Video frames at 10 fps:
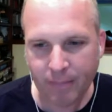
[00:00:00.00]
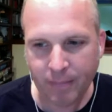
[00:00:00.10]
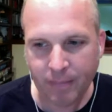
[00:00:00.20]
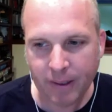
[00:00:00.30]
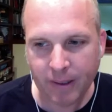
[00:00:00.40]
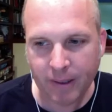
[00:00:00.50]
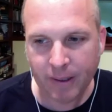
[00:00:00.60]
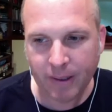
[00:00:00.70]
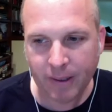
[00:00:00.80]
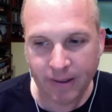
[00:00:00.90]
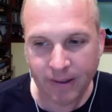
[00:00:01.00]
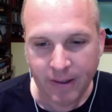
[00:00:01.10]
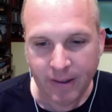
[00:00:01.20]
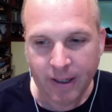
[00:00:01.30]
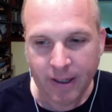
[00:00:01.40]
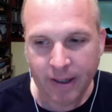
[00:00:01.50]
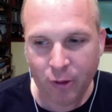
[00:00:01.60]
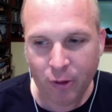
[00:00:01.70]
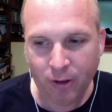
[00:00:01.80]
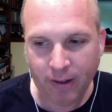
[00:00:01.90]
Initially,
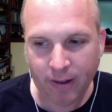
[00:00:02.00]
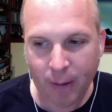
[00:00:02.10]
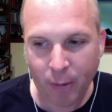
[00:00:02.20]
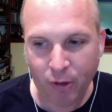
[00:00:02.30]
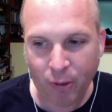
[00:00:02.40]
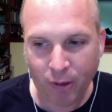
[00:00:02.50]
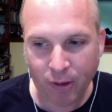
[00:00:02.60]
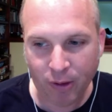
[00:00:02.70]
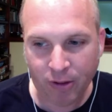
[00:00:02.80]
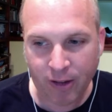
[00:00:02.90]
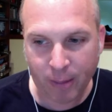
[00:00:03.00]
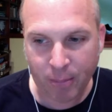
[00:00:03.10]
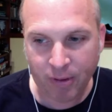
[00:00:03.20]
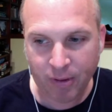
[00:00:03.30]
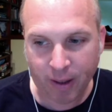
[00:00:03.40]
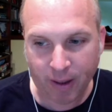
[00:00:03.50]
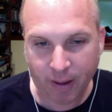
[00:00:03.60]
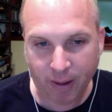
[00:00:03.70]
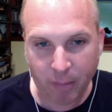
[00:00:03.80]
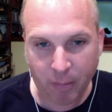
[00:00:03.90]
I was going to accept
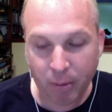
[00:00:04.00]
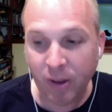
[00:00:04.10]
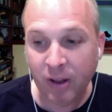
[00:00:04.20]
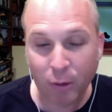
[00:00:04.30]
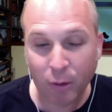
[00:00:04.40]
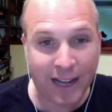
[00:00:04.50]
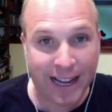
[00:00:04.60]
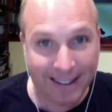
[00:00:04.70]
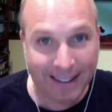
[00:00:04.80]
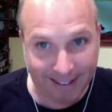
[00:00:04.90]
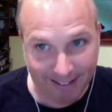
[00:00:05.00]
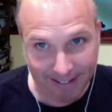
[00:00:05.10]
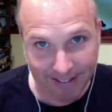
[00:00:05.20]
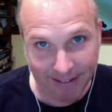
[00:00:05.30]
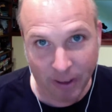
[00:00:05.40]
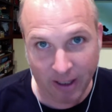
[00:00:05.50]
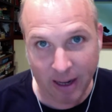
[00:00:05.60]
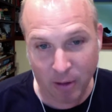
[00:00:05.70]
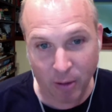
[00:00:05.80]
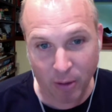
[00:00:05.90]
pretty close to anything when it
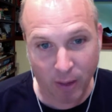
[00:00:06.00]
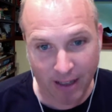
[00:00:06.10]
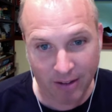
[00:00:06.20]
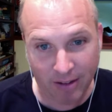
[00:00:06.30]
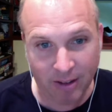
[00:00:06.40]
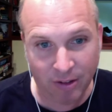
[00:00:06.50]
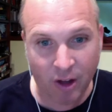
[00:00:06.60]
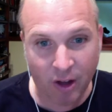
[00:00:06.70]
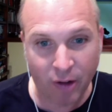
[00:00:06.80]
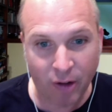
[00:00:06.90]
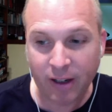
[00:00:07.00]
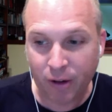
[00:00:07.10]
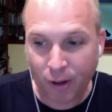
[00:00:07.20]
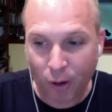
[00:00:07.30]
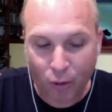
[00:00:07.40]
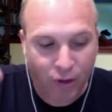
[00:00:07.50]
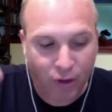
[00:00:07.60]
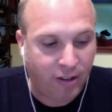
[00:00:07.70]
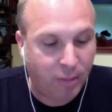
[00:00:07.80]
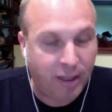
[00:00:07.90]
came to rates. And as long as I could
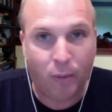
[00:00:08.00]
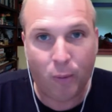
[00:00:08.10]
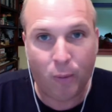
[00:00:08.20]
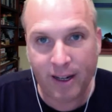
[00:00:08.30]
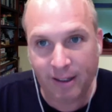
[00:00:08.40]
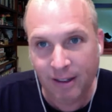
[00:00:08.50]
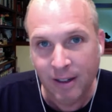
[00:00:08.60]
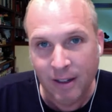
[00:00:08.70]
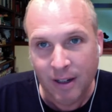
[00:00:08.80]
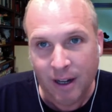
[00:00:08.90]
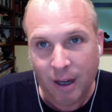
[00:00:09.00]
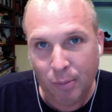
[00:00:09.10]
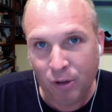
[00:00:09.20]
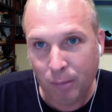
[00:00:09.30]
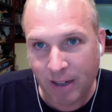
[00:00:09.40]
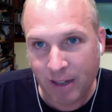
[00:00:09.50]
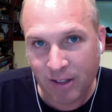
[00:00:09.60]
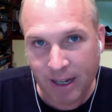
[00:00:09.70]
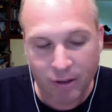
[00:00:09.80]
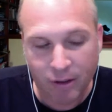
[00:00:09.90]
negotiate to make the writing up to my
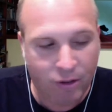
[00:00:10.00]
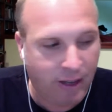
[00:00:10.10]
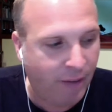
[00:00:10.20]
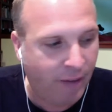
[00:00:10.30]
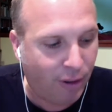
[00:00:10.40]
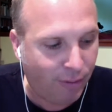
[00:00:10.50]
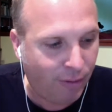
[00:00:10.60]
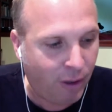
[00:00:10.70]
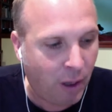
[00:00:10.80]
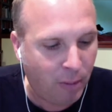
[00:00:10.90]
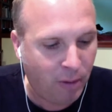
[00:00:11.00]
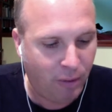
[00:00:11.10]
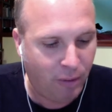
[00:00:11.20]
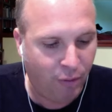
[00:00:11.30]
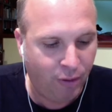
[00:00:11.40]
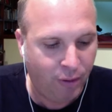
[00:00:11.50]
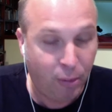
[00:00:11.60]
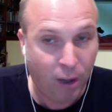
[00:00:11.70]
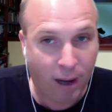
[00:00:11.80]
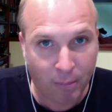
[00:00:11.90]
standards after a couple of
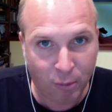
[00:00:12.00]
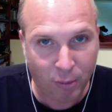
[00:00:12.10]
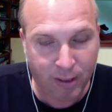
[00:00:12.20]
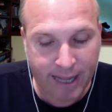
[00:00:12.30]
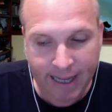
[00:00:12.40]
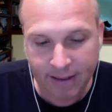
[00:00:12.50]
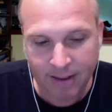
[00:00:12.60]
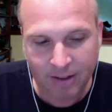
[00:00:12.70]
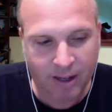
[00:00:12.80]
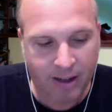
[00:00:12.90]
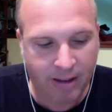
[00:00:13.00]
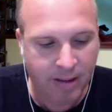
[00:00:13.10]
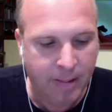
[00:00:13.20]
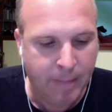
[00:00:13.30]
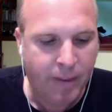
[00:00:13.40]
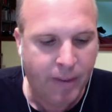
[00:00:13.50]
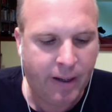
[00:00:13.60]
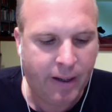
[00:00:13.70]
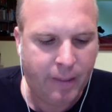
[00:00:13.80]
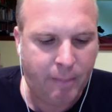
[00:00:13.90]
problems with that, let's say.
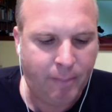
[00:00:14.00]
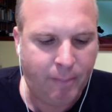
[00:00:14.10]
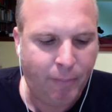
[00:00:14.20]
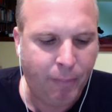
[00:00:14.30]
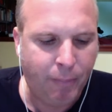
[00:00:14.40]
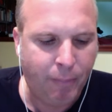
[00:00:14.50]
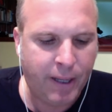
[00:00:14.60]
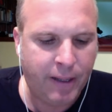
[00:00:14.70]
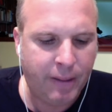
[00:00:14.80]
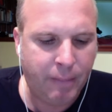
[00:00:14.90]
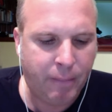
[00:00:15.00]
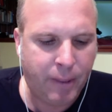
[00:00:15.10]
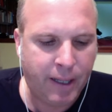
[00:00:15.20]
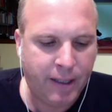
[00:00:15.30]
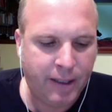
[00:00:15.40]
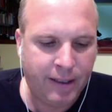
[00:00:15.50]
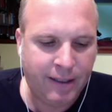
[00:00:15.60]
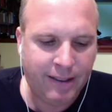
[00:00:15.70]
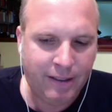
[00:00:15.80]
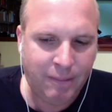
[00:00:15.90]
But
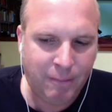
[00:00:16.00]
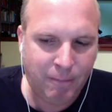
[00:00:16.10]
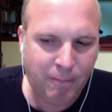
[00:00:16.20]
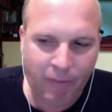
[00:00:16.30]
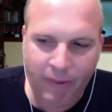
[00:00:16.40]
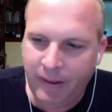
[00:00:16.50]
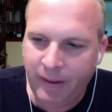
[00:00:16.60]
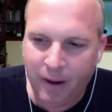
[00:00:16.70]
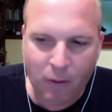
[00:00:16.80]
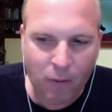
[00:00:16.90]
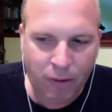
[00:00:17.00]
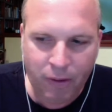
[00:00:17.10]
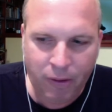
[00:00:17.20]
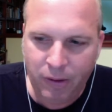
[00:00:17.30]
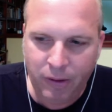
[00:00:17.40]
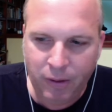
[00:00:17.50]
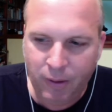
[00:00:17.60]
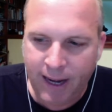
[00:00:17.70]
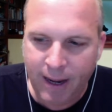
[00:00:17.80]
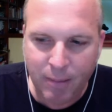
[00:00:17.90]
you know, you
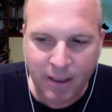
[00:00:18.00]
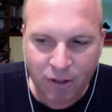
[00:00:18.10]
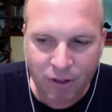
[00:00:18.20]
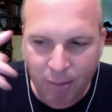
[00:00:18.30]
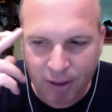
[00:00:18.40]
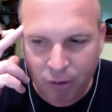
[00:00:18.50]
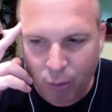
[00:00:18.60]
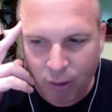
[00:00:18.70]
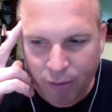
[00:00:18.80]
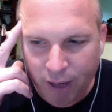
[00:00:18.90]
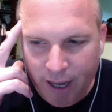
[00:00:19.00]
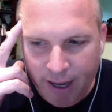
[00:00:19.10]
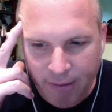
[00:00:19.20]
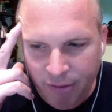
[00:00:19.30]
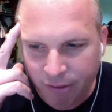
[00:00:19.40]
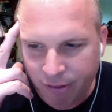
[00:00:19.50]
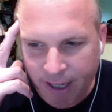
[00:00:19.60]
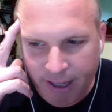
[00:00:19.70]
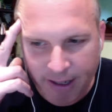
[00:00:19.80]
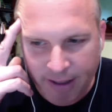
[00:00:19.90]
can't be accepting 25
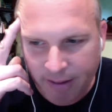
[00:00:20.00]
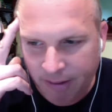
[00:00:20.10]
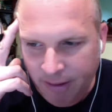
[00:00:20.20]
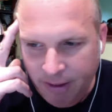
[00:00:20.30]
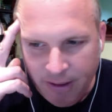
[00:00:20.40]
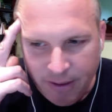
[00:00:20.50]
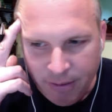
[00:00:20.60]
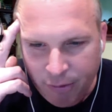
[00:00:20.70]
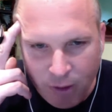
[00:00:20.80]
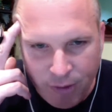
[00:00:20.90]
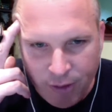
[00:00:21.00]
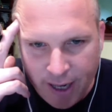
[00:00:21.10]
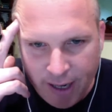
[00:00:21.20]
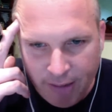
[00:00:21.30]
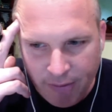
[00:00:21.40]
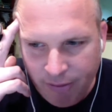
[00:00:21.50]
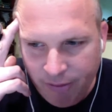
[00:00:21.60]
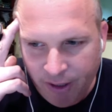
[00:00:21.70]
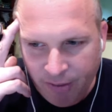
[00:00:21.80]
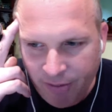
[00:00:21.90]
and 45
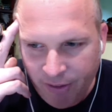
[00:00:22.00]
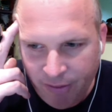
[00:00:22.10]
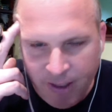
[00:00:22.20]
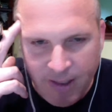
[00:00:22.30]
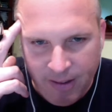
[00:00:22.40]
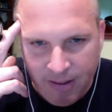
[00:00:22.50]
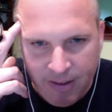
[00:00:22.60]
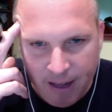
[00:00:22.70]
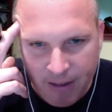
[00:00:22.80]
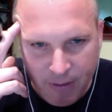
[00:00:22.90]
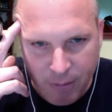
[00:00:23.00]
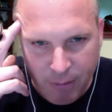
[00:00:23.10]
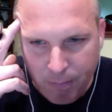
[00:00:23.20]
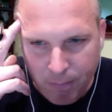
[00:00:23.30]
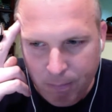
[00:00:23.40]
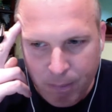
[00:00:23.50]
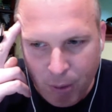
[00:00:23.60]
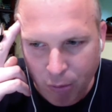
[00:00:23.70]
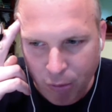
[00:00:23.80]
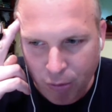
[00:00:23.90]
and $50
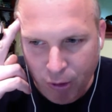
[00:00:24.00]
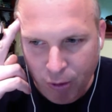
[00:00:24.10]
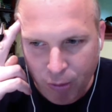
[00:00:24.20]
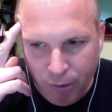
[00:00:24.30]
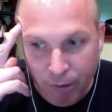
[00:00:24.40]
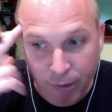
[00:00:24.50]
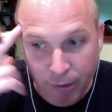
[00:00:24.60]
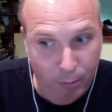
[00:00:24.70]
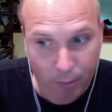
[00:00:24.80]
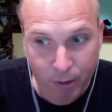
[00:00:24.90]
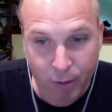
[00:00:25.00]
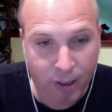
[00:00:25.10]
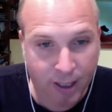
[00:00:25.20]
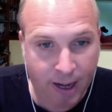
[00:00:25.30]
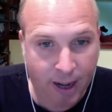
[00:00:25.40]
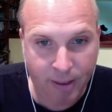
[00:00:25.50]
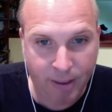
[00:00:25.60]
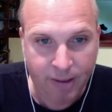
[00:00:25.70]
posts. You cannot be.